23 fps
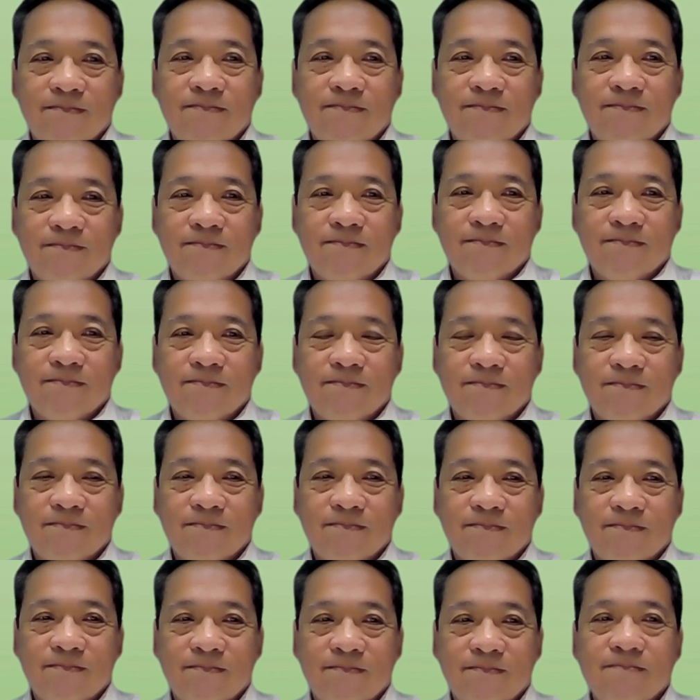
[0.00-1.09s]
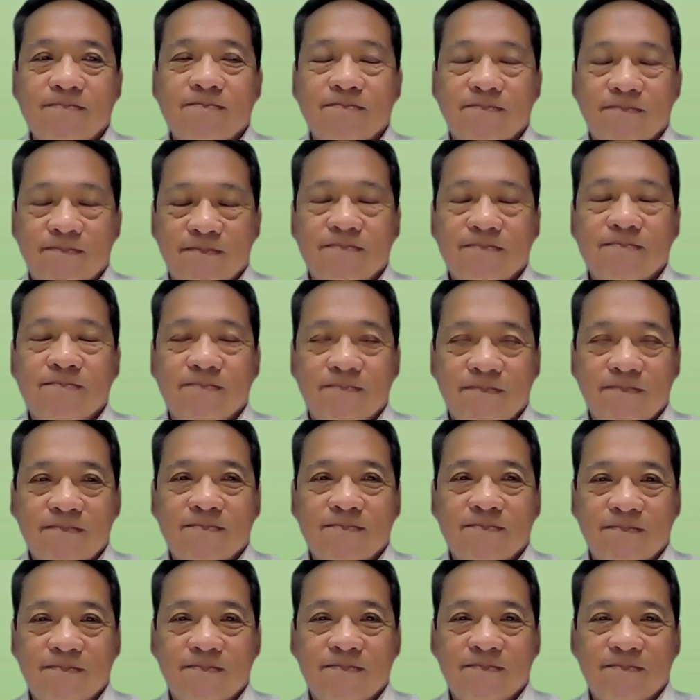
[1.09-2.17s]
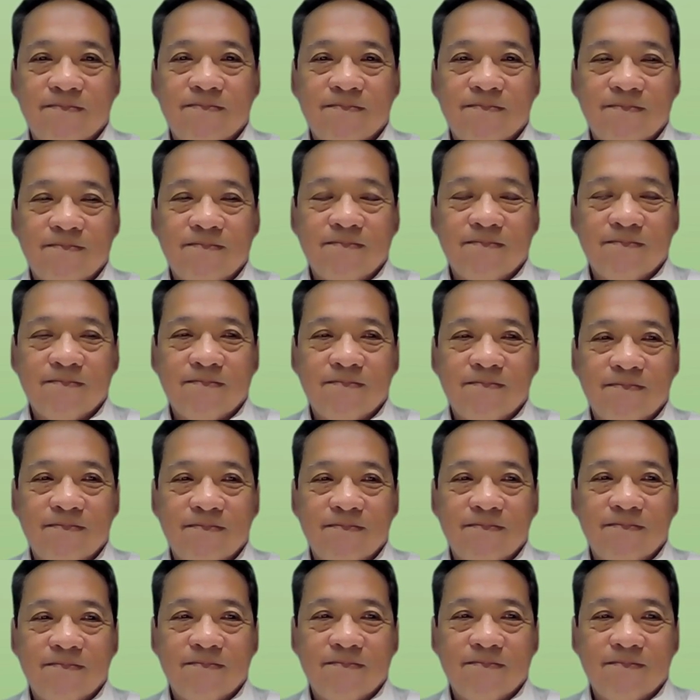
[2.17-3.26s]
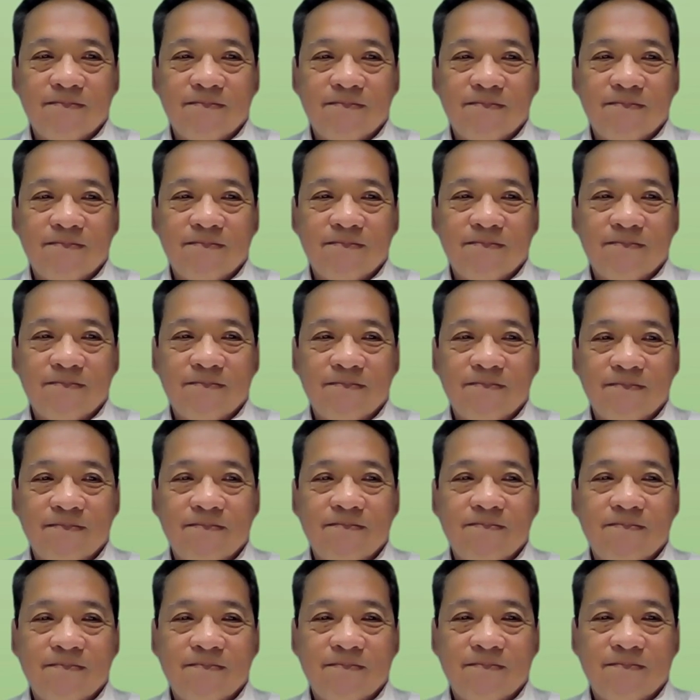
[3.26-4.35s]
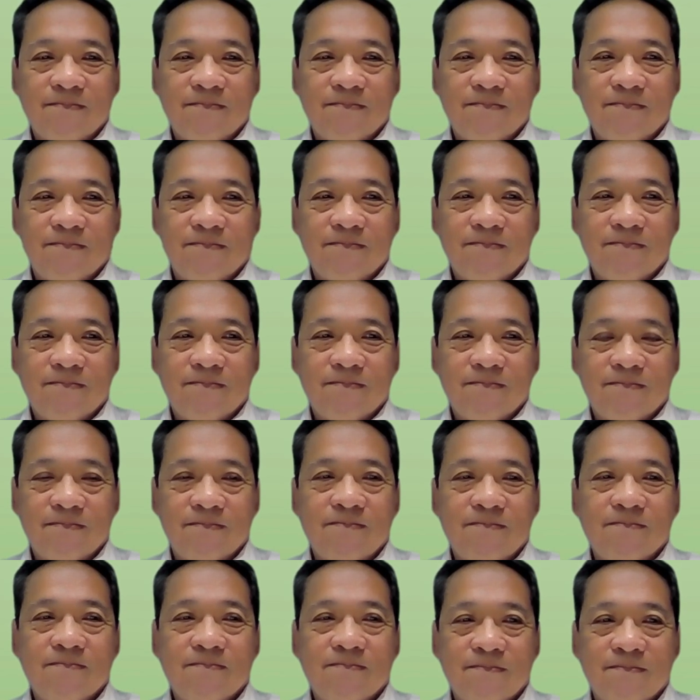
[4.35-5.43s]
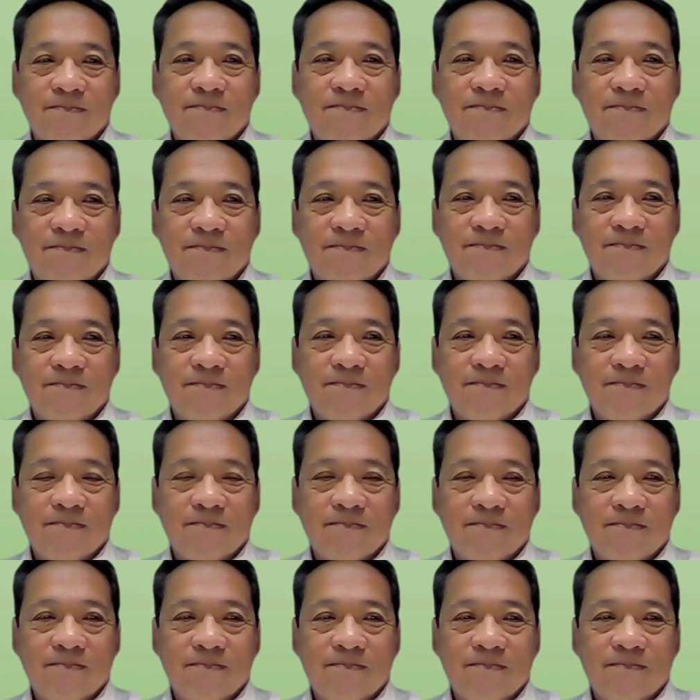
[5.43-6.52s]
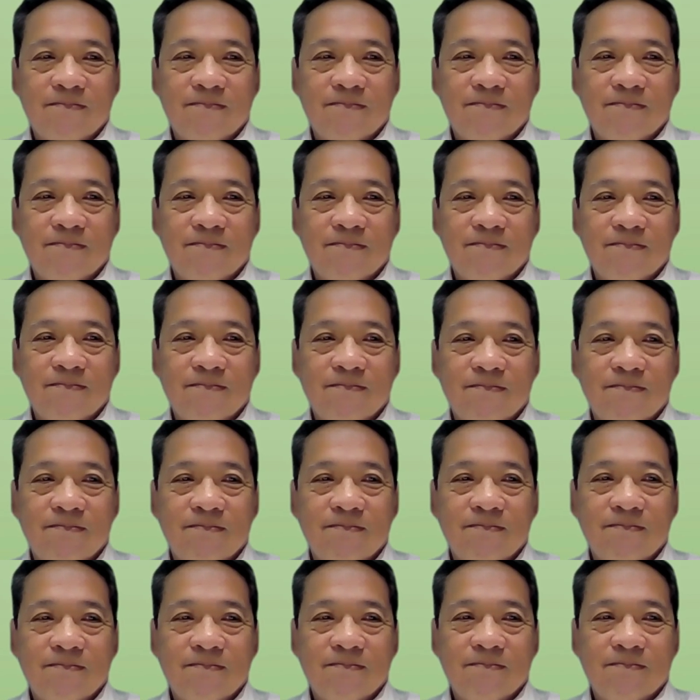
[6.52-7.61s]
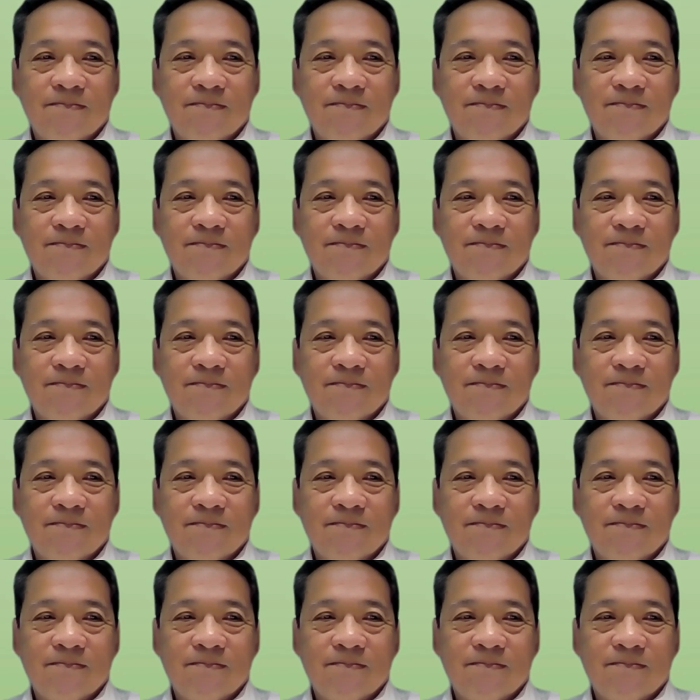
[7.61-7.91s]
The person shown says nothing.